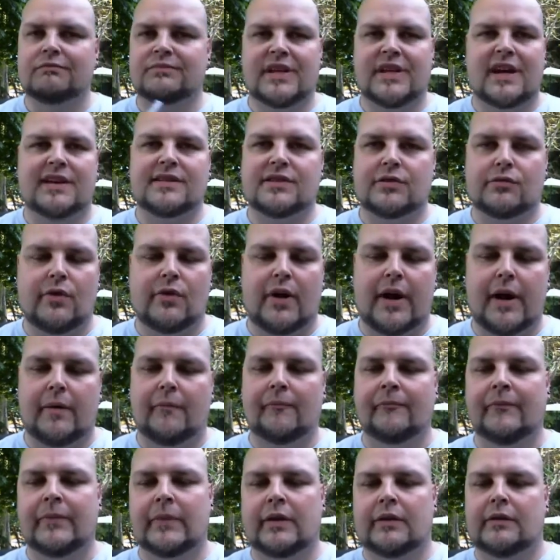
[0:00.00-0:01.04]
Tastes great.
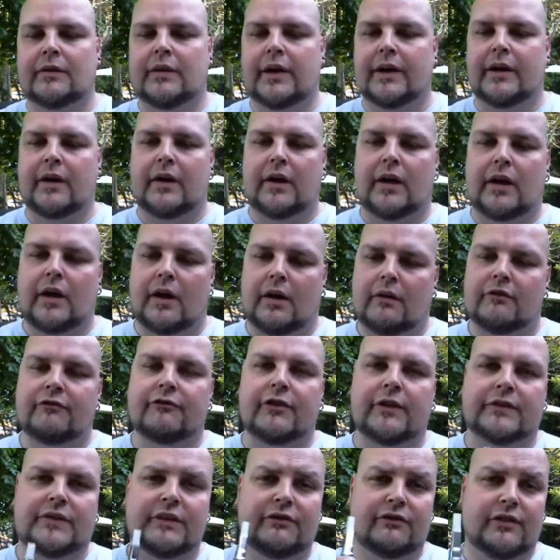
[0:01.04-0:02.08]
I got a
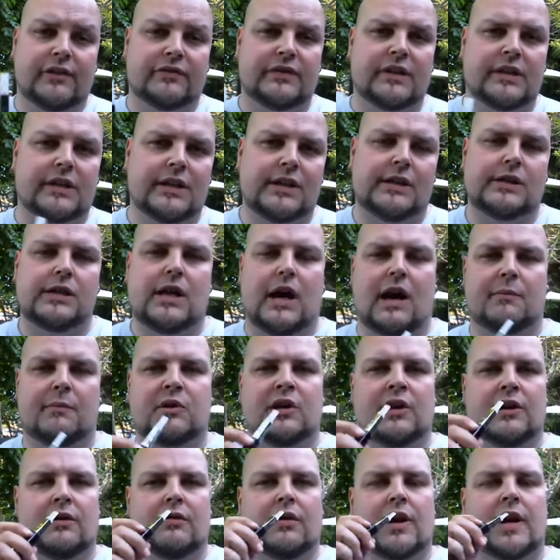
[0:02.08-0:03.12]
50-50 uh, key lime in
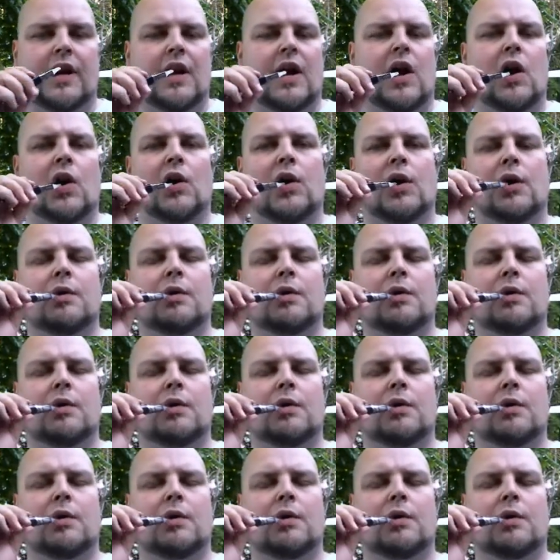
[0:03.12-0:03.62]
here right now.